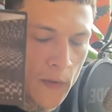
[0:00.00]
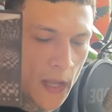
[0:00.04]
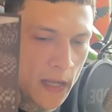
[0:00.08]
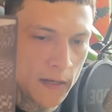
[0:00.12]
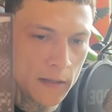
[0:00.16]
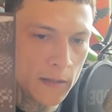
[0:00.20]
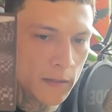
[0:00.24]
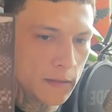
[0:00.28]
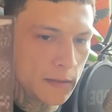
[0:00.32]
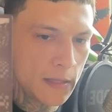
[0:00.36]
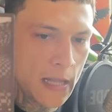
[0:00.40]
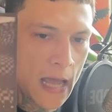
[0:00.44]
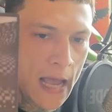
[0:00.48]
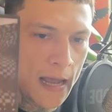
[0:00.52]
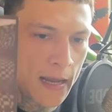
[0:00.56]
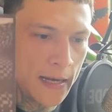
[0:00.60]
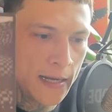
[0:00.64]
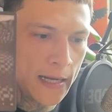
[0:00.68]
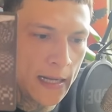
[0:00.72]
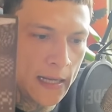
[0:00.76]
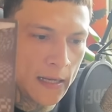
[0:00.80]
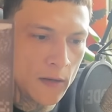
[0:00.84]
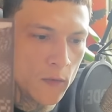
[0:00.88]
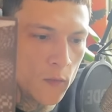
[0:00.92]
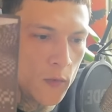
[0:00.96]
and
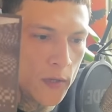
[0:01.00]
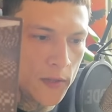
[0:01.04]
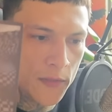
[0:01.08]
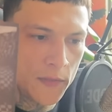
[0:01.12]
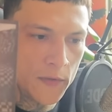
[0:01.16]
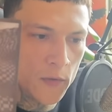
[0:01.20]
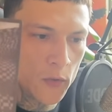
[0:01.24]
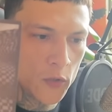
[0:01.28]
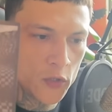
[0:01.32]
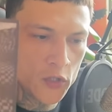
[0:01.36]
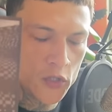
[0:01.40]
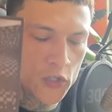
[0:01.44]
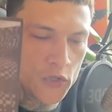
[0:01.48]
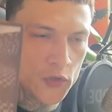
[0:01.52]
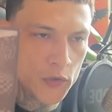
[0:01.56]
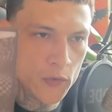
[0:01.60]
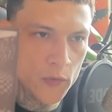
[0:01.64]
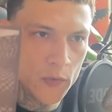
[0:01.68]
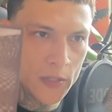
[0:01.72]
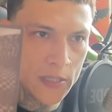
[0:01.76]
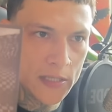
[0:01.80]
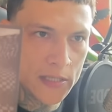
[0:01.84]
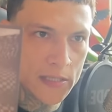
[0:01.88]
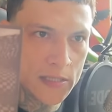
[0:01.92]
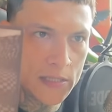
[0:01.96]
aligning with your
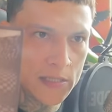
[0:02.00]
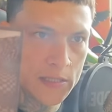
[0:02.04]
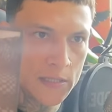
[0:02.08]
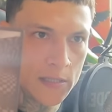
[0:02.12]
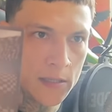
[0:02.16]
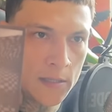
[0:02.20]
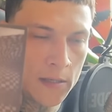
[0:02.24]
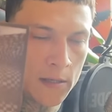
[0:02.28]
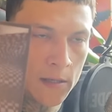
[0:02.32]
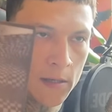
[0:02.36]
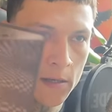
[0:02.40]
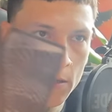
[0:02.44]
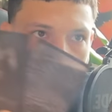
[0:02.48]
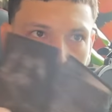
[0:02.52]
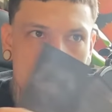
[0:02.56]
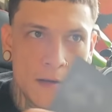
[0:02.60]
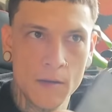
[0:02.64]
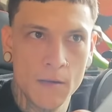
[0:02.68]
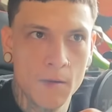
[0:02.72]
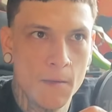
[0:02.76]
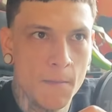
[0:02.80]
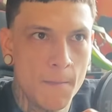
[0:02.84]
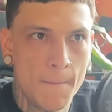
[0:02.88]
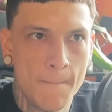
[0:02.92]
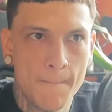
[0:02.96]
truest,
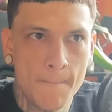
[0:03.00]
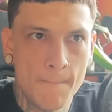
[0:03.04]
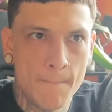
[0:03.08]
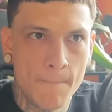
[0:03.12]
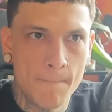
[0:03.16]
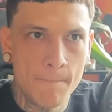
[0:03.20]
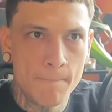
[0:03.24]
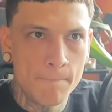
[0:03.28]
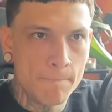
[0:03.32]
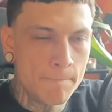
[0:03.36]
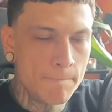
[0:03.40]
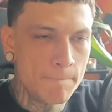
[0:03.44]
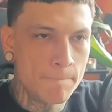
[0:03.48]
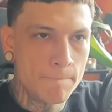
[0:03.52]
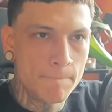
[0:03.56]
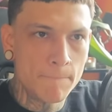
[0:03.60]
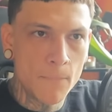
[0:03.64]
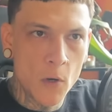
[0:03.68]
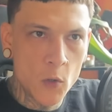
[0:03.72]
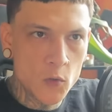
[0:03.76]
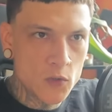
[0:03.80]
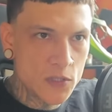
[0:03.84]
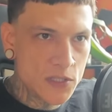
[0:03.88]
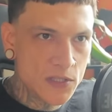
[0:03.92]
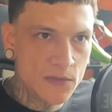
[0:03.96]

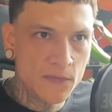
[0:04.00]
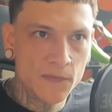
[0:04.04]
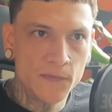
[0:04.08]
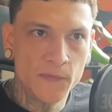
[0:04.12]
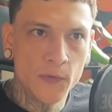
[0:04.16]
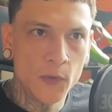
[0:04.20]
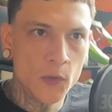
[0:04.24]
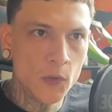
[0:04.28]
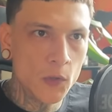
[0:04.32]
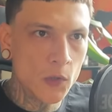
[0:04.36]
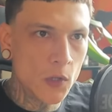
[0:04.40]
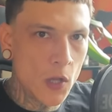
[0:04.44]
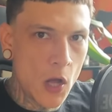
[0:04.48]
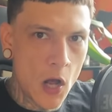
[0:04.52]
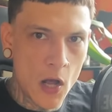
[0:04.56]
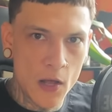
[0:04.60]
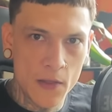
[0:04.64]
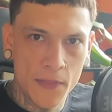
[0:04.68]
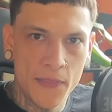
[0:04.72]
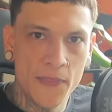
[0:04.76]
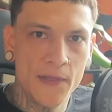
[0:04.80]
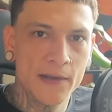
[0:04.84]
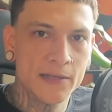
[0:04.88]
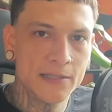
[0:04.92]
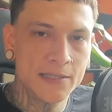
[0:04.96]
most full,
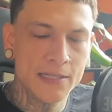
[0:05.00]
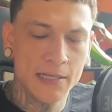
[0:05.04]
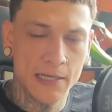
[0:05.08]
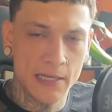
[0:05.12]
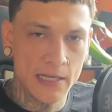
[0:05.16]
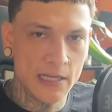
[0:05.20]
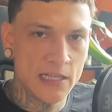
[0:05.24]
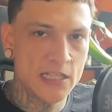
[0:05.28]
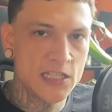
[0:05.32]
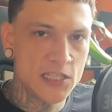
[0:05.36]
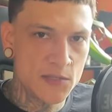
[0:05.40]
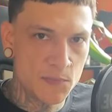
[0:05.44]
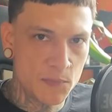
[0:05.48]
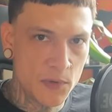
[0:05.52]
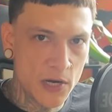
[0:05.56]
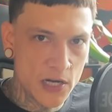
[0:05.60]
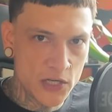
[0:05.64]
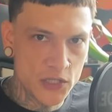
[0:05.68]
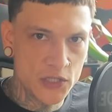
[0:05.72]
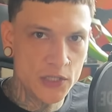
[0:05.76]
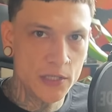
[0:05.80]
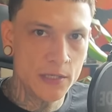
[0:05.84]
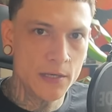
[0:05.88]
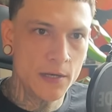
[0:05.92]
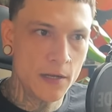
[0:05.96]
authentic
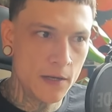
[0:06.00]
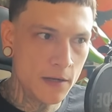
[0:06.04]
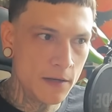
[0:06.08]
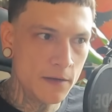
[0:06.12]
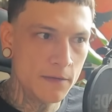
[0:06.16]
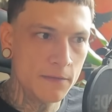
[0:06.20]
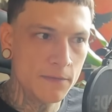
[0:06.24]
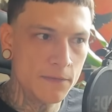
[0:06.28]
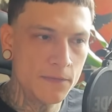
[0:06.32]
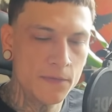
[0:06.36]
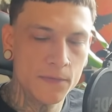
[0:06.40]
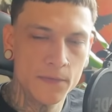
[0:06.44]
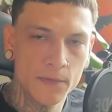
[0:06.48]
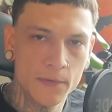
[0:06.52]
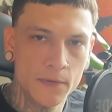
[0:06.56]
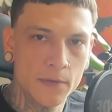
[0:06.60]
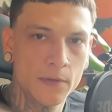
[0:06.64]
expression of